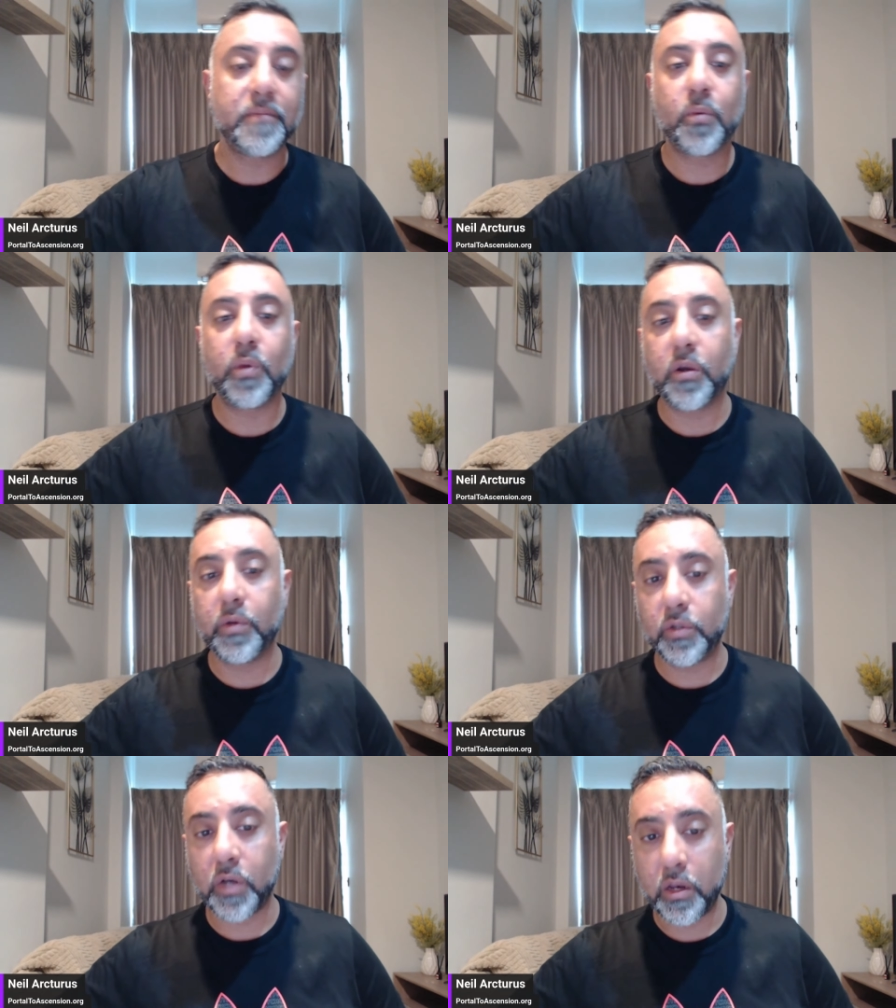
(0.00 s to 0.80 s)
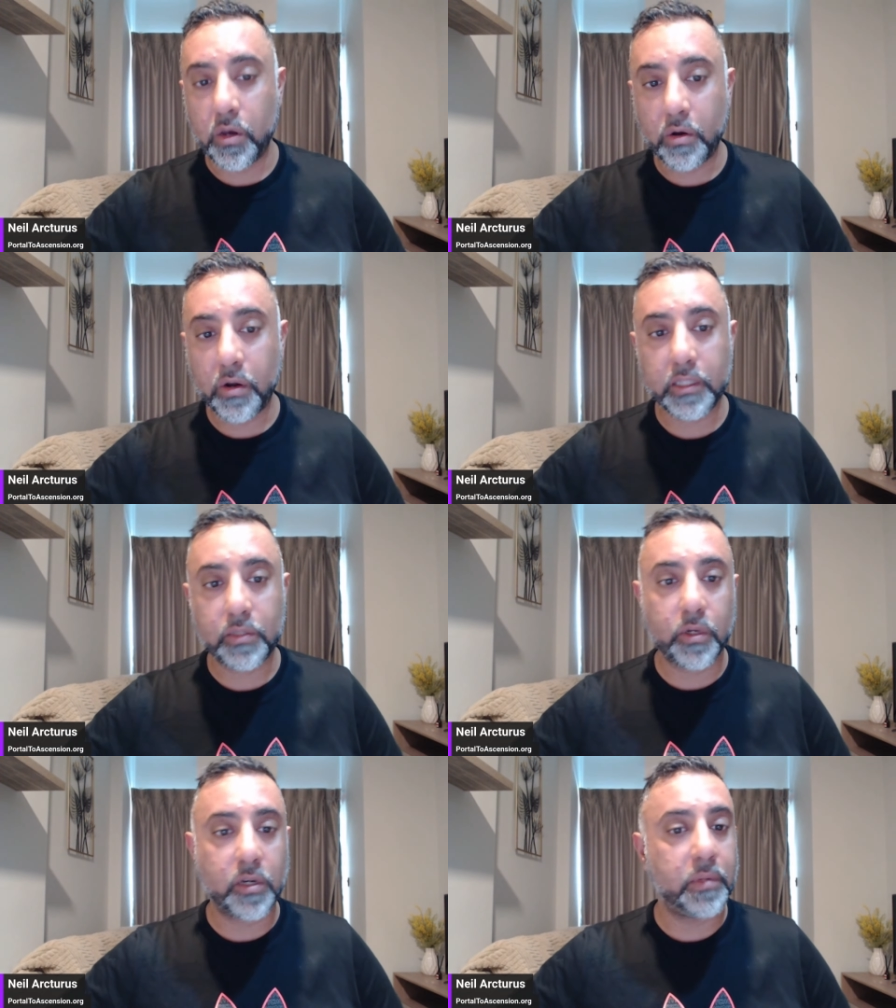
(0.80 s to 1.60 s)
We're going to
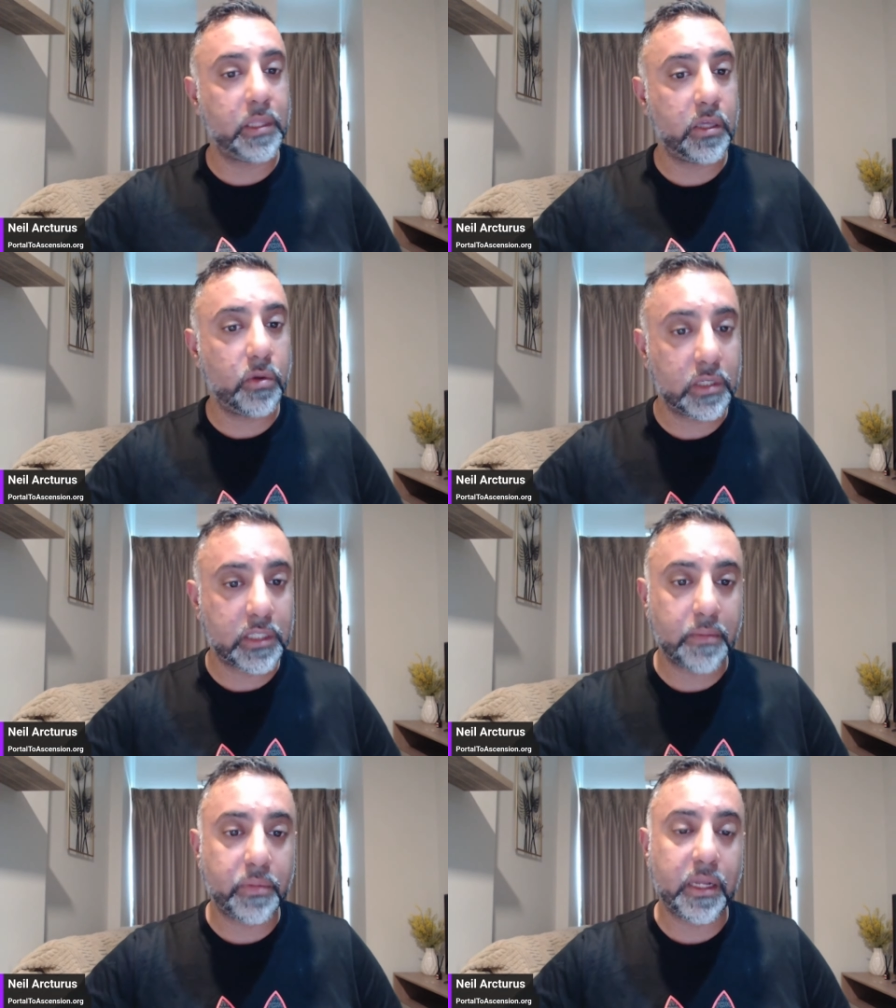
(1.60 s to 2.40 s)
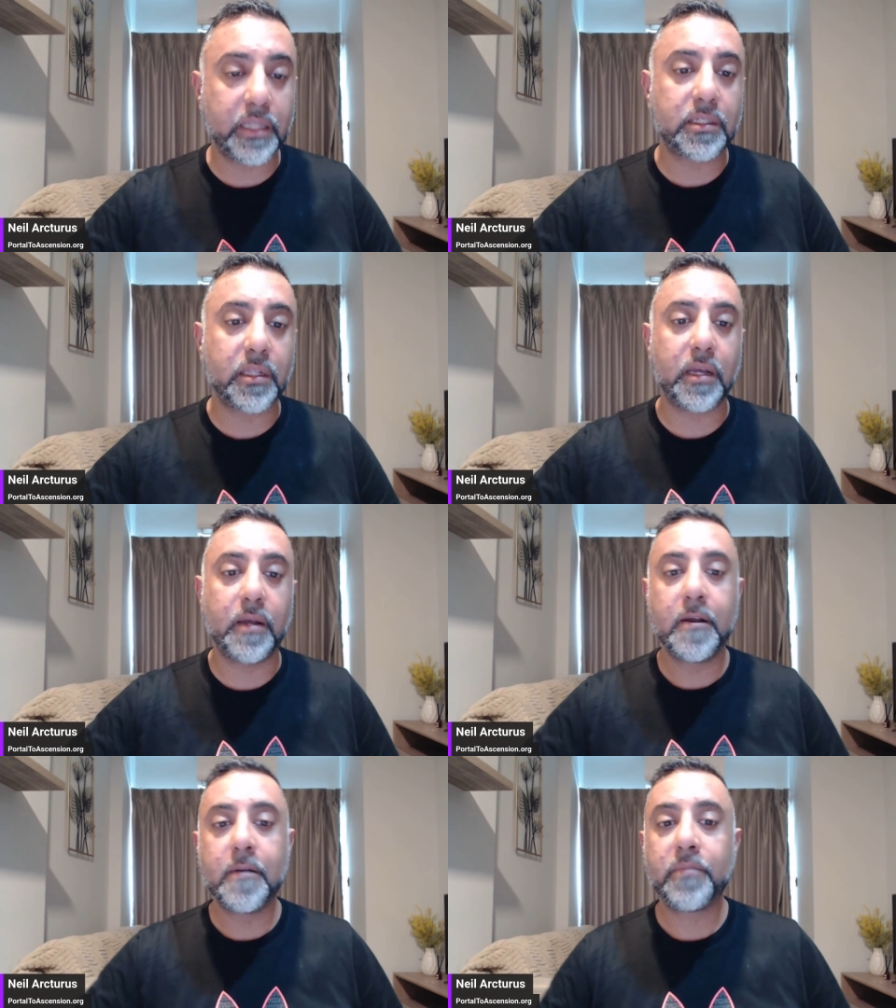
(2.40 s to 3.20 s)
Honduras. We're going to be in the Yucatan Peninsula
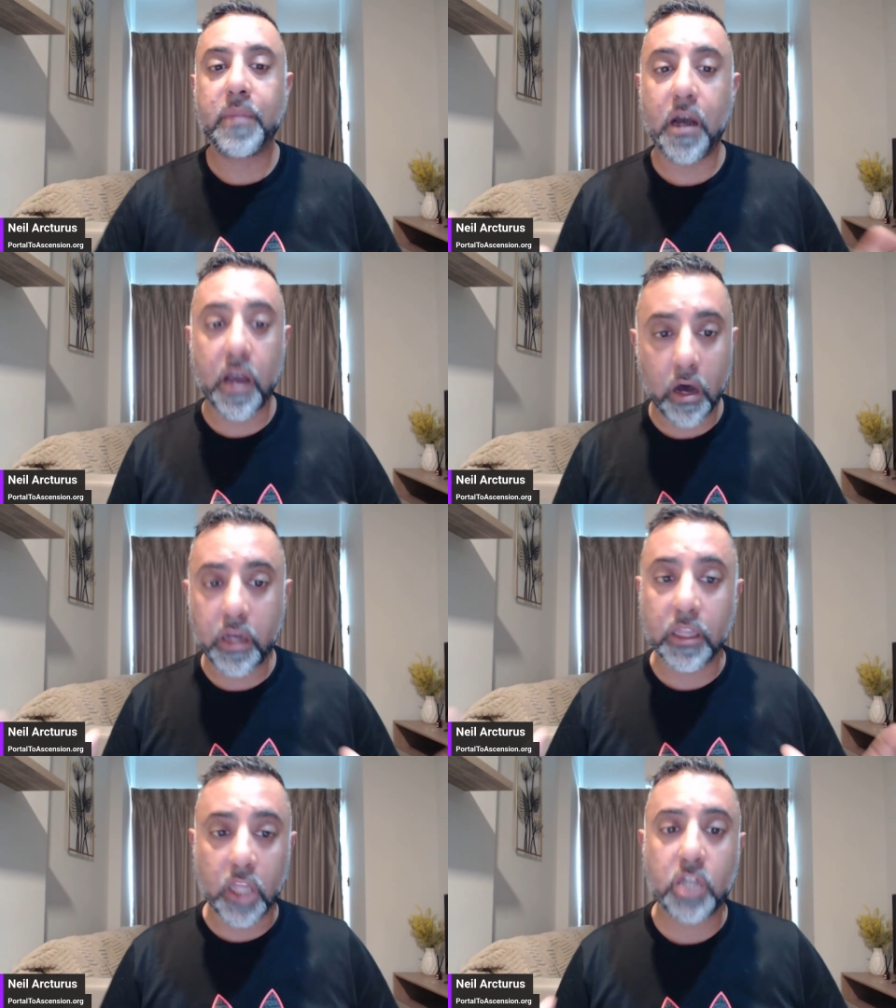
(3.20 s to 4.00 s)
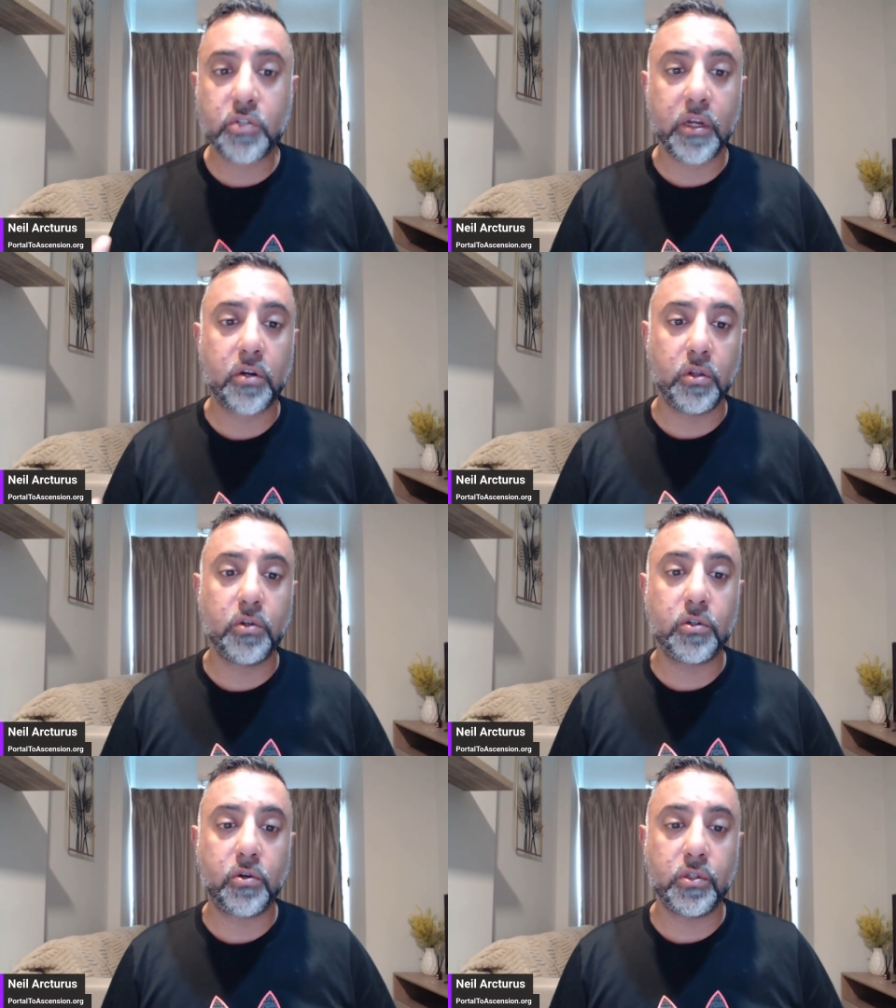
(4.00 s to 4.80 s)
on a luxury
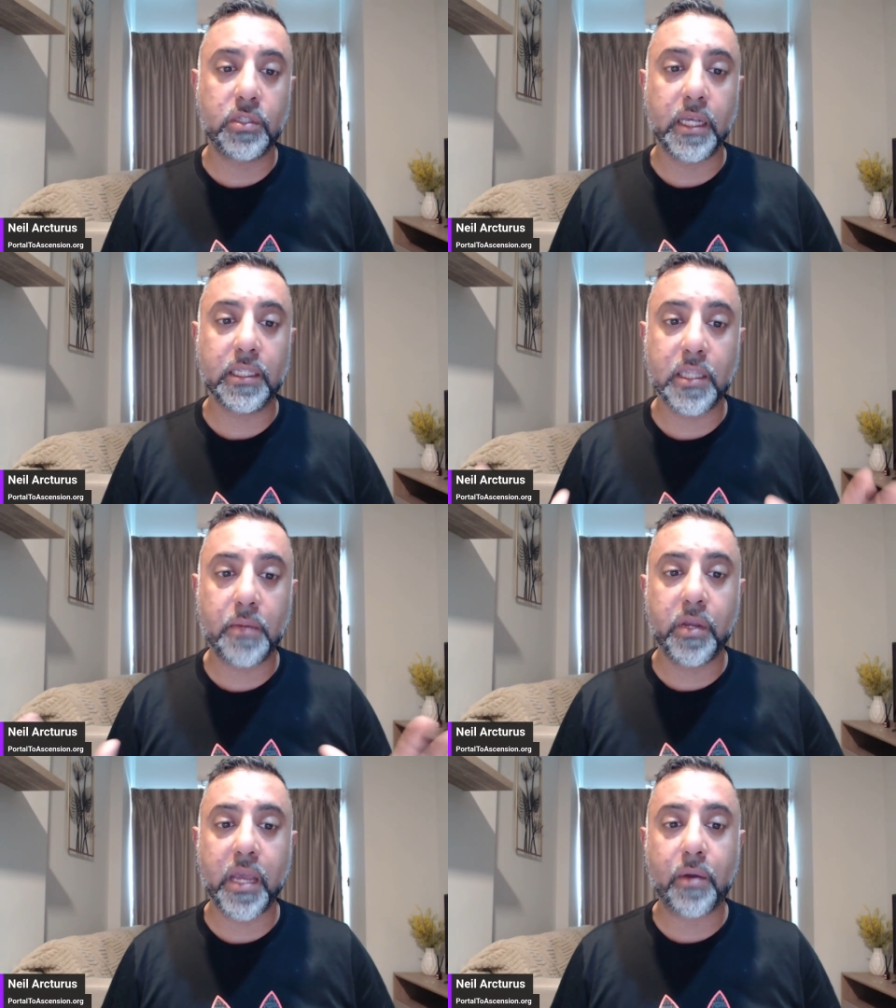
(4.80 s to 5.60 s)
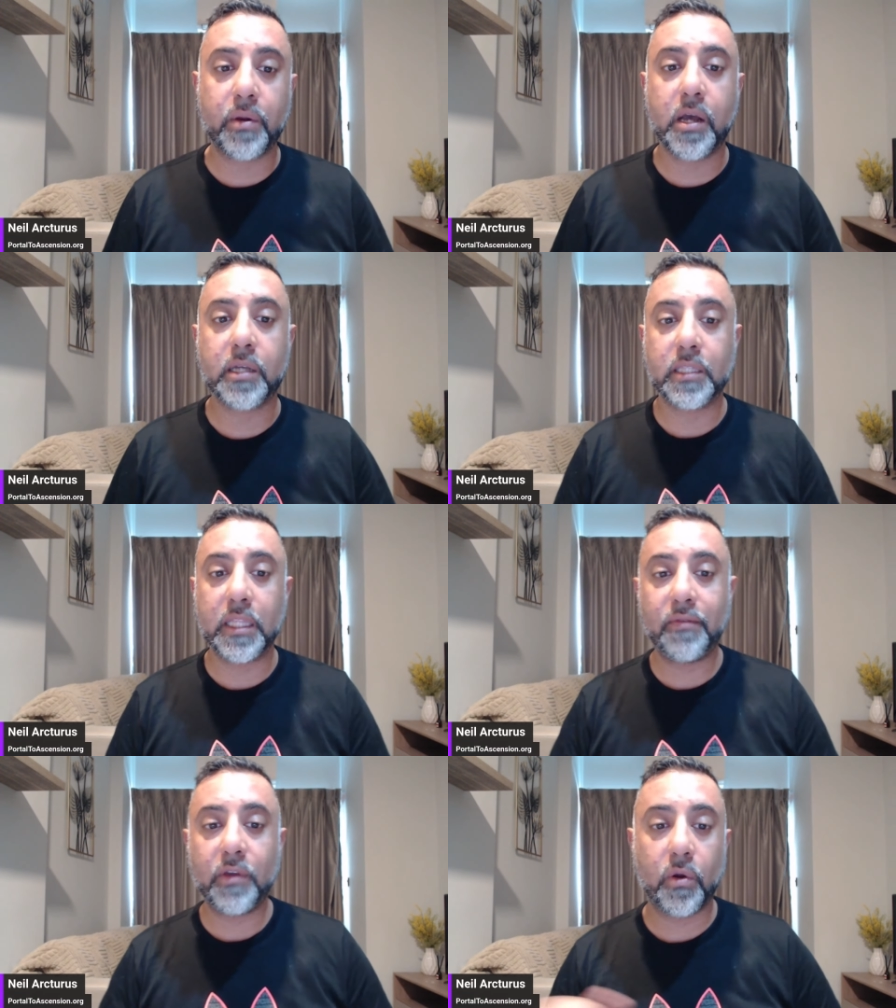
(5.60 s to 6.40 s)
cru- cruise line, Celebrity Equinox,
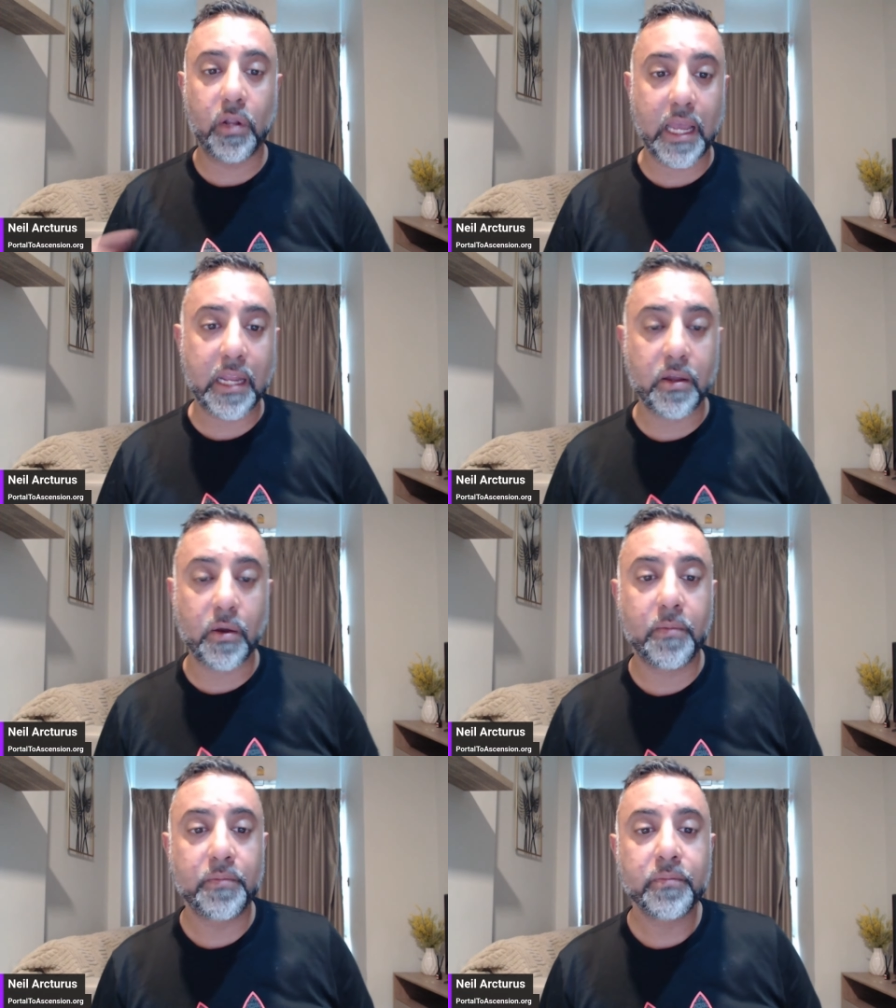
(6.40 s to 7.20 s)
leaving Orlando.